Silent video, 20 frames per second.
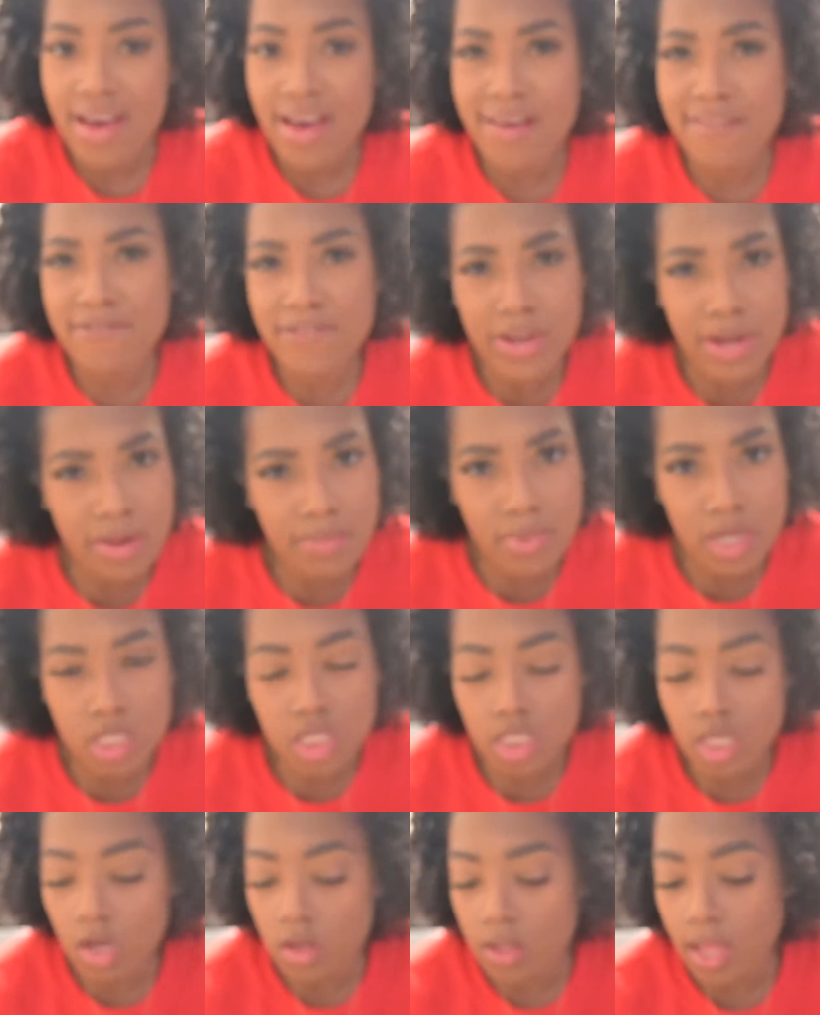Very much
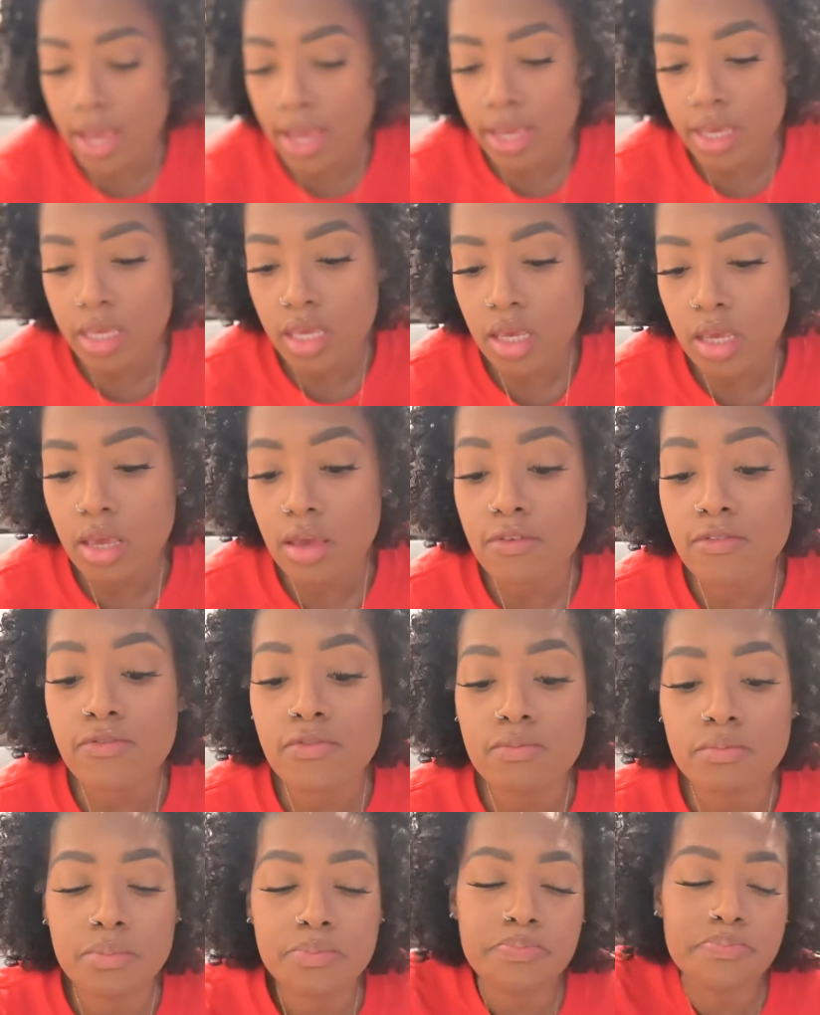so like if
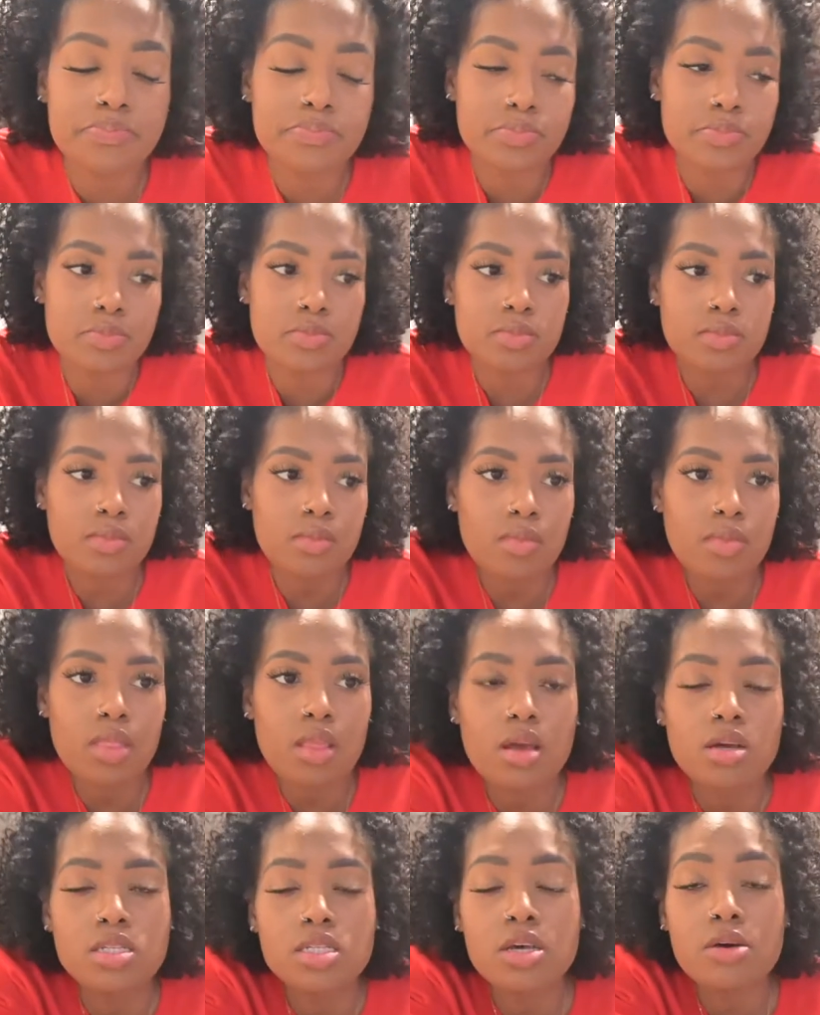
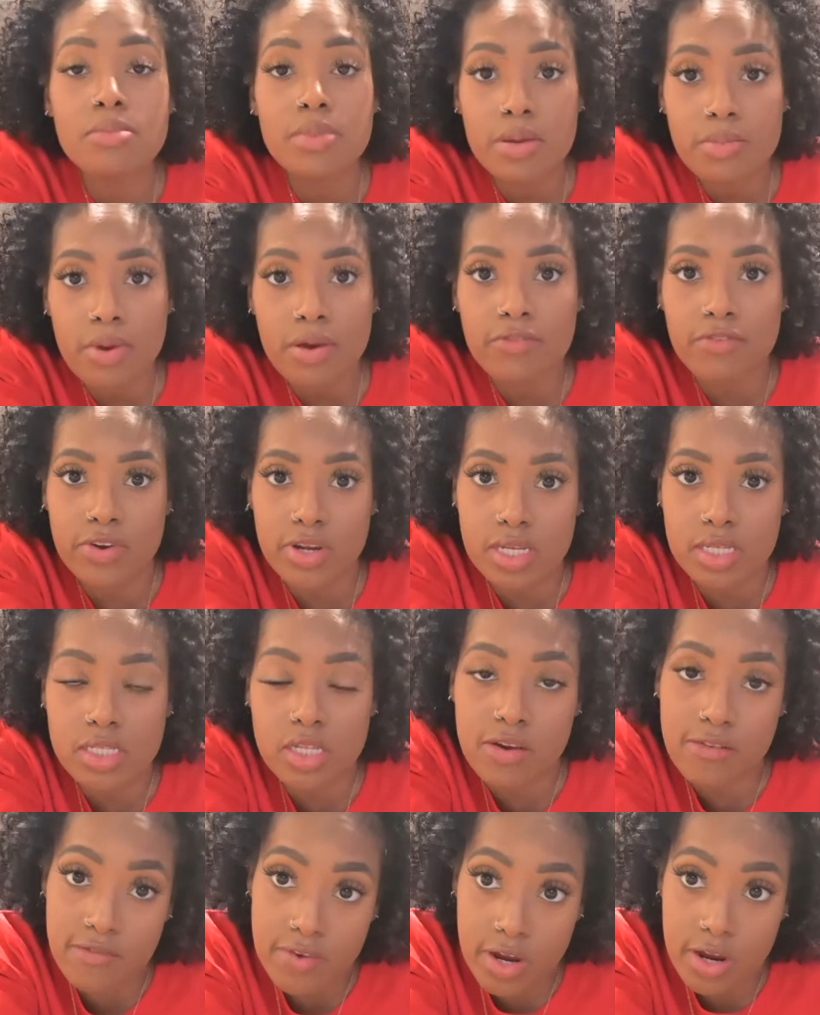so me and my friends
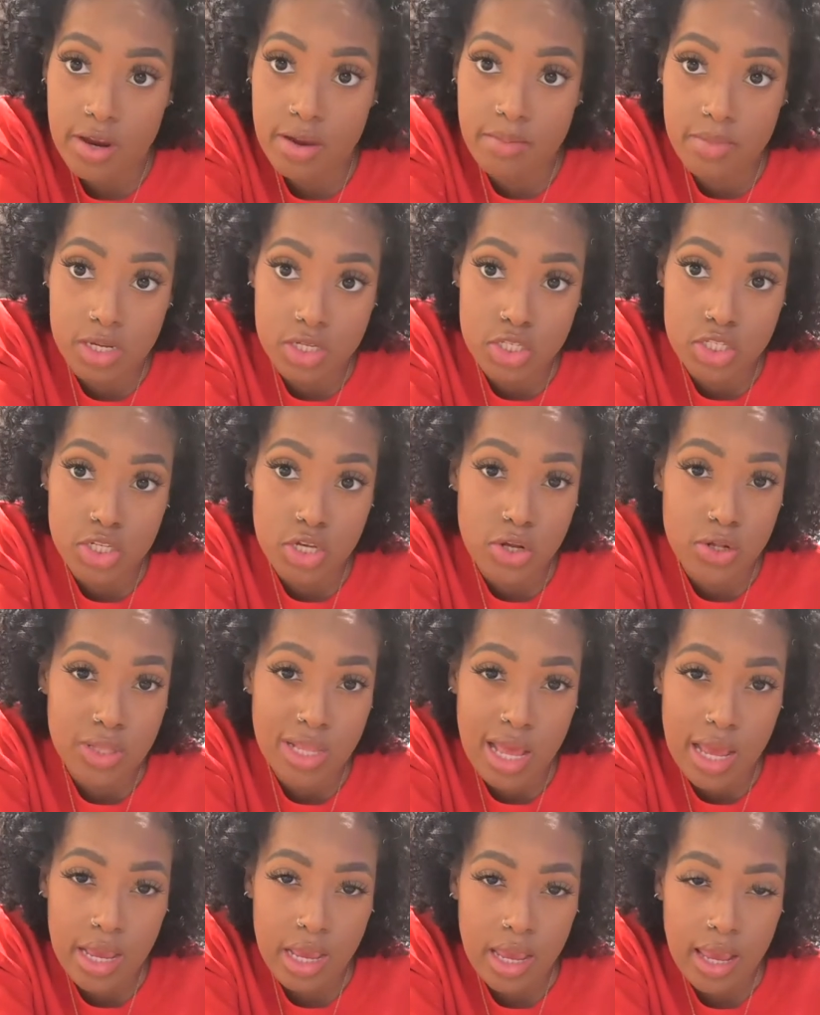are very much so
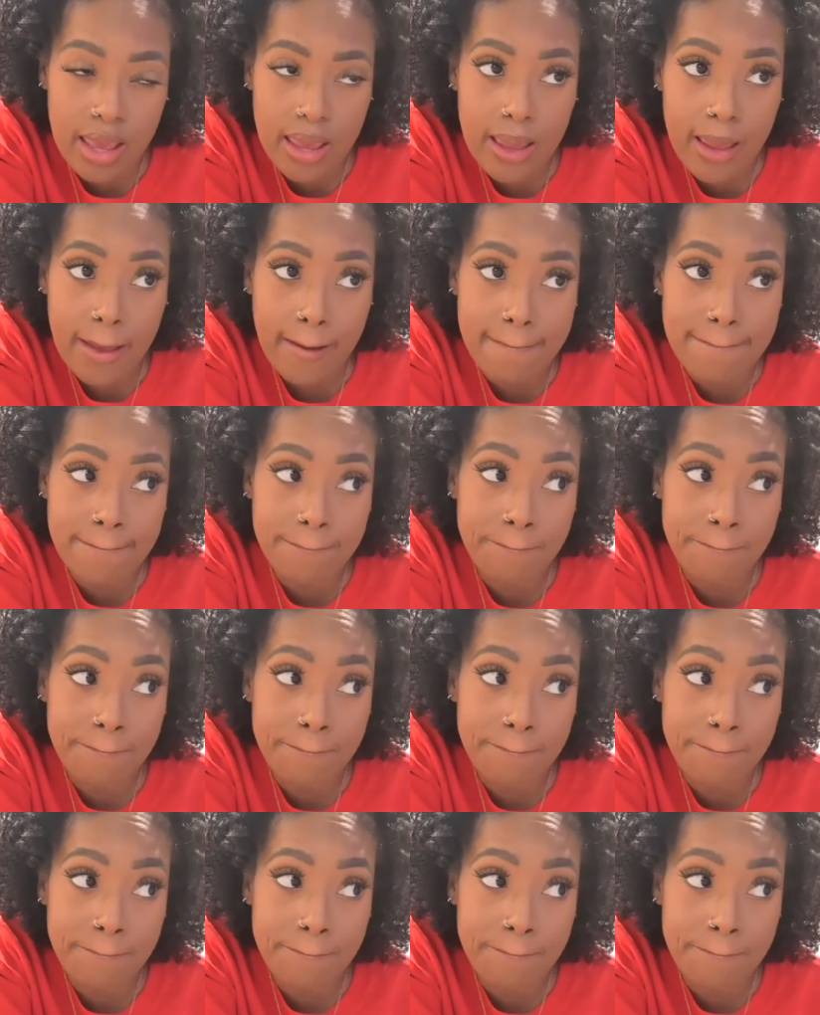like